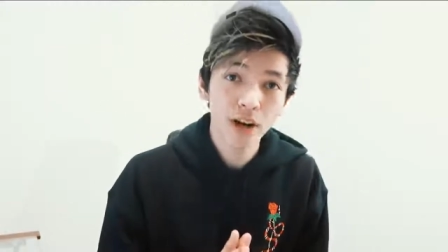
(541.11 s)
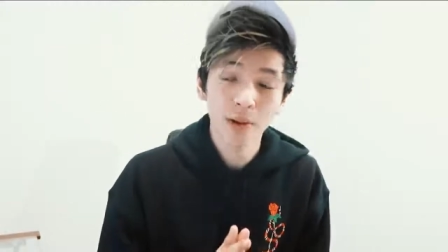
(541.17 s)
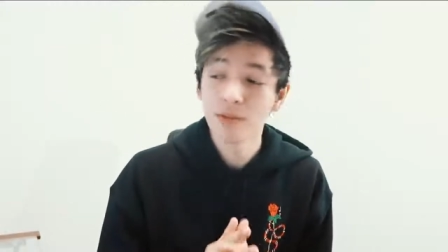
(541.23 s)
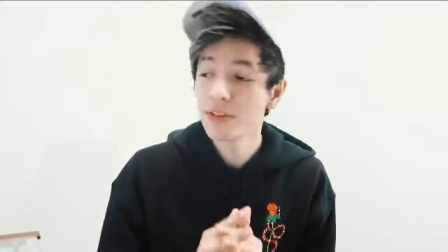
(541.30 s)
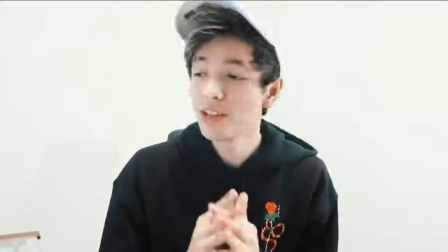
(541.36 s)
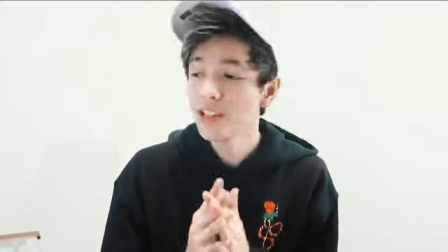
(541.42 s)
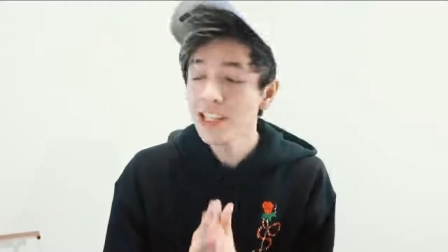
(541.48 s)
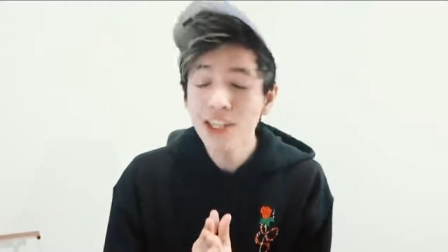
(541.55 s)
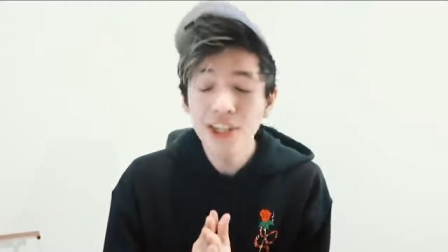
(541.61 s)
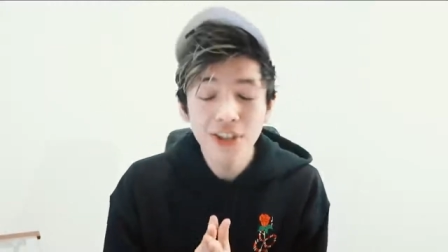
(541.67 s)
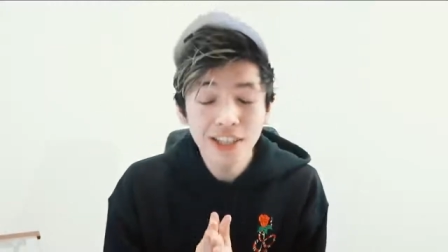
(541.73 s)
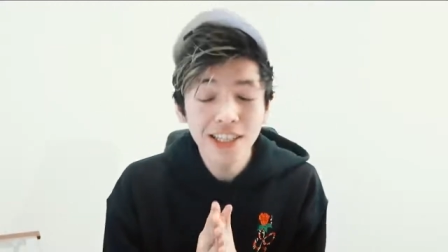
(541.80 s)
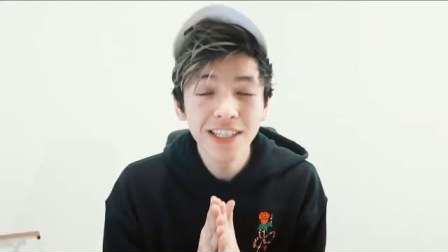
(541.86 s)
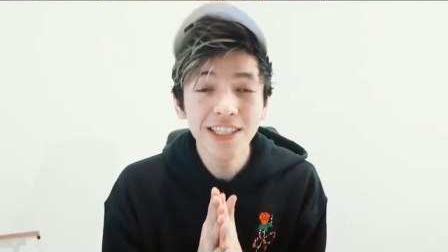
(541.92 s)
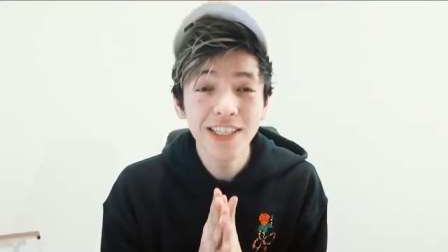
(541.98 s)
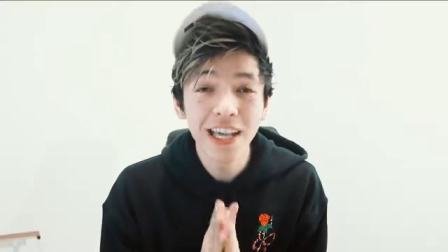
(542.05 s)
And I'm
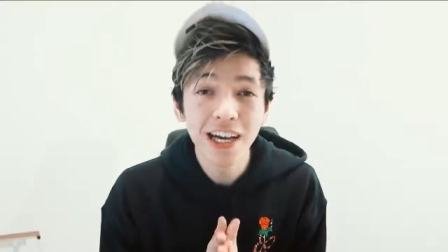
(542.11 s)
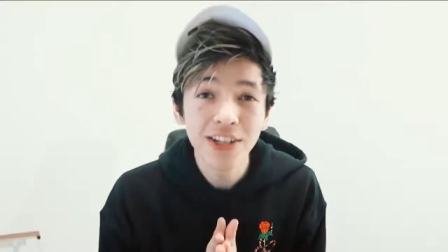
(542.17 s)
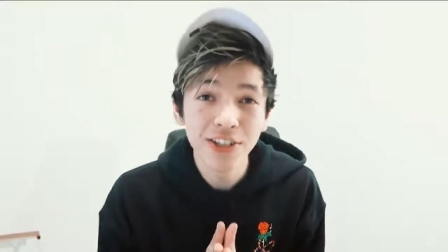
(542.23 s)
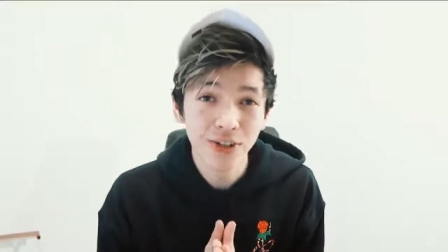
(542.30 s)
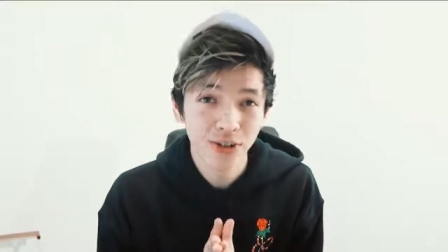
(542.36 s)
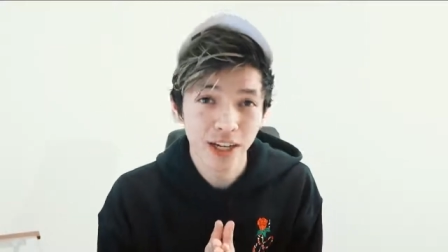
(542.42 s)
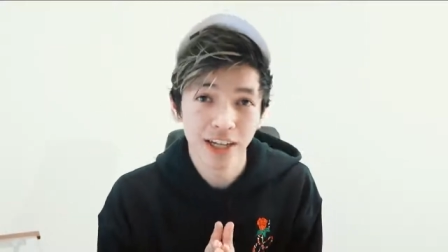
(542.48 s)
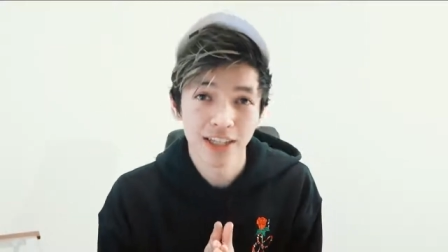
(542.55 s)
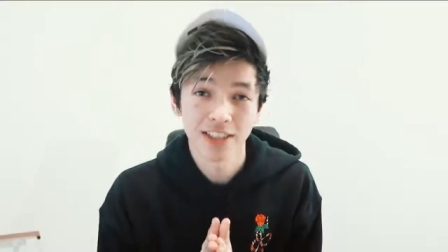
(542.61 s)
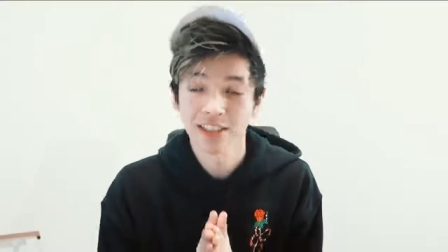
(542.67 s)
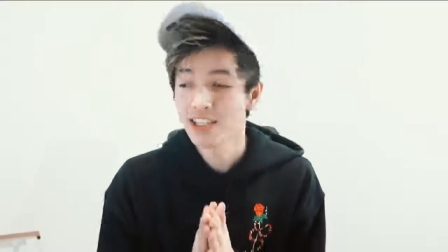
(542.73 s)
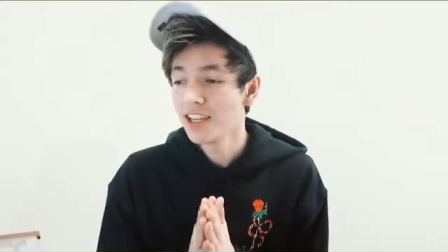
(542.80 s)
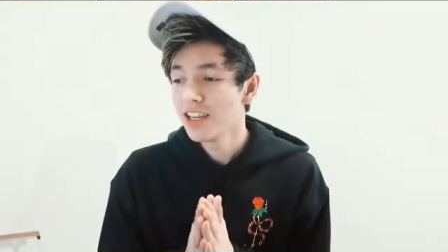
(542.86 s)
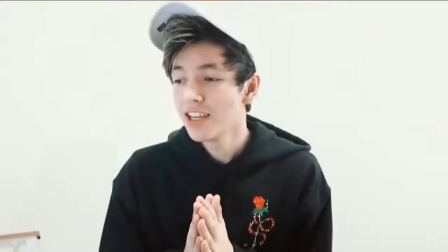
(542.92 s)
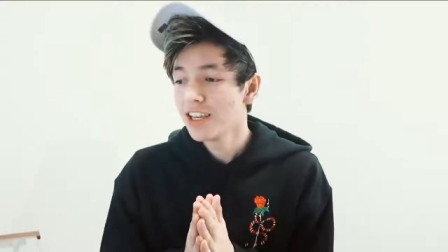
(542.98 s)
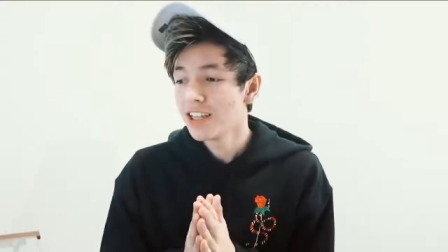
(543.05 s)
literally telling you guys
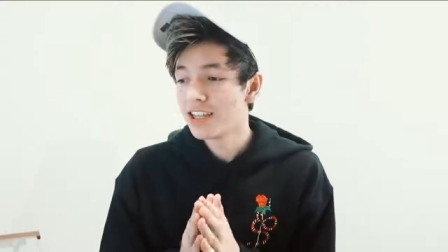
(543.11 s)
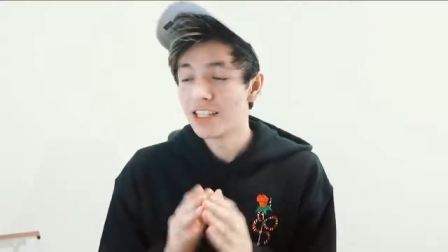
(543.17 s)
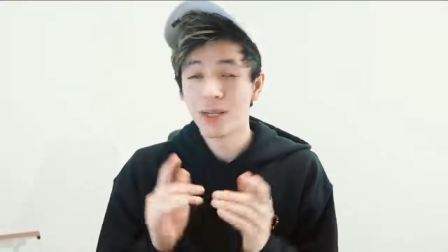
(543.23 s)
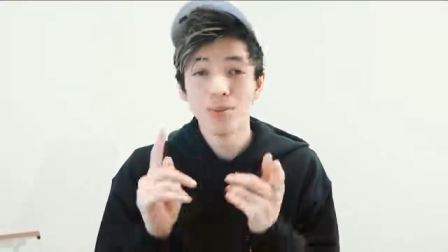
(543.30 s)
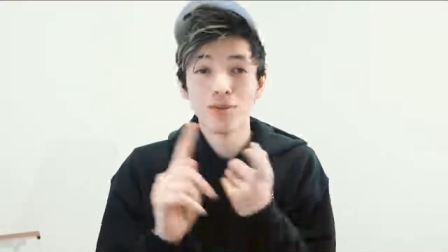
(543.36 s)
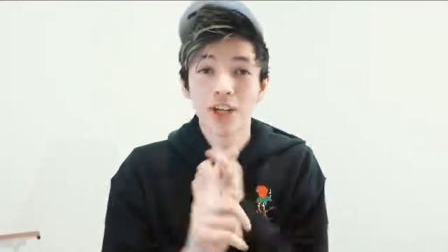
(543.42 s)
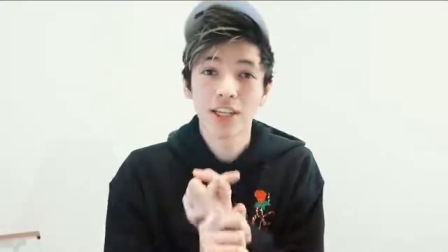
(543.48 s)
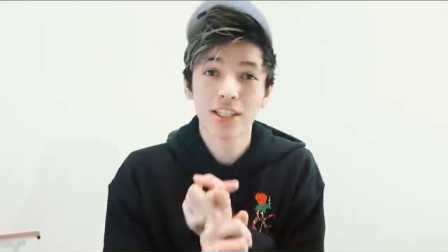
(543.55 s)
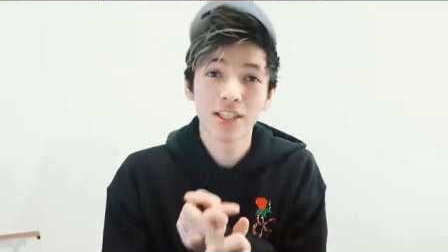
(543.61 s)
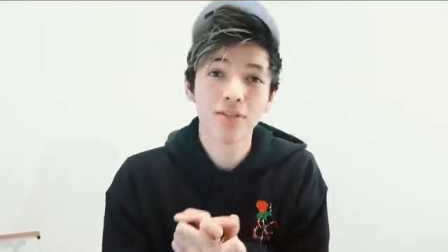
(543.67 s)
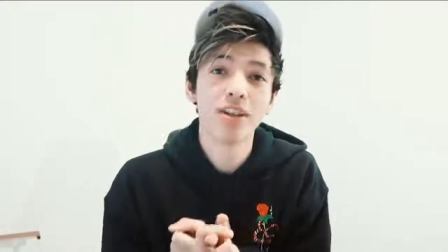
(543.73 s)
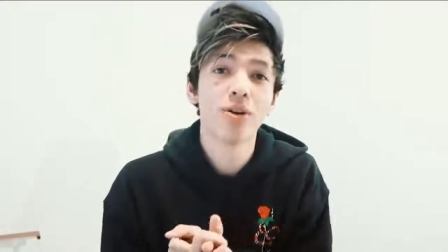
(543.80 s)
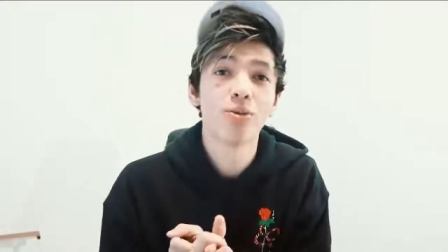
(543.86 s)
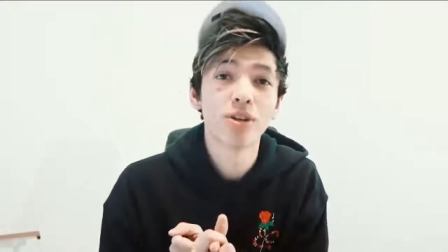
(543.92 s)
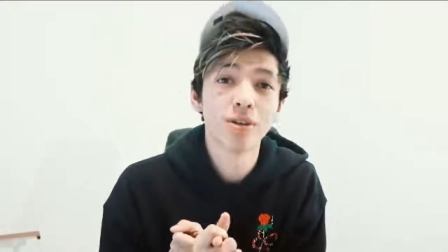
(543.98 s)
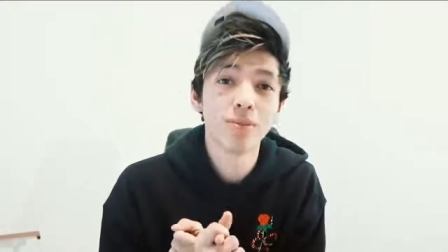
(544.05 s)
the objective
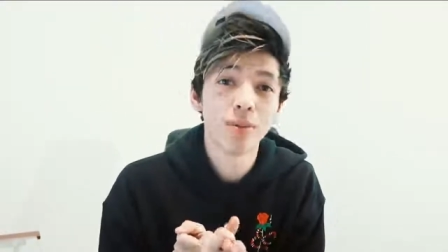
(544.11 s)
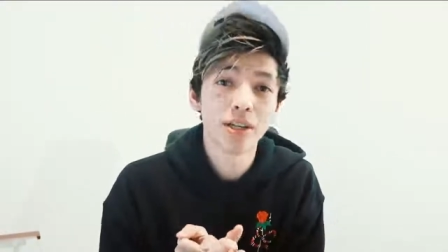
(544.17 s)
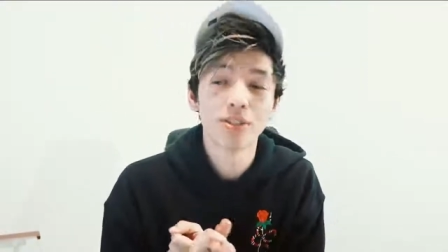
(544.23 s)
that worked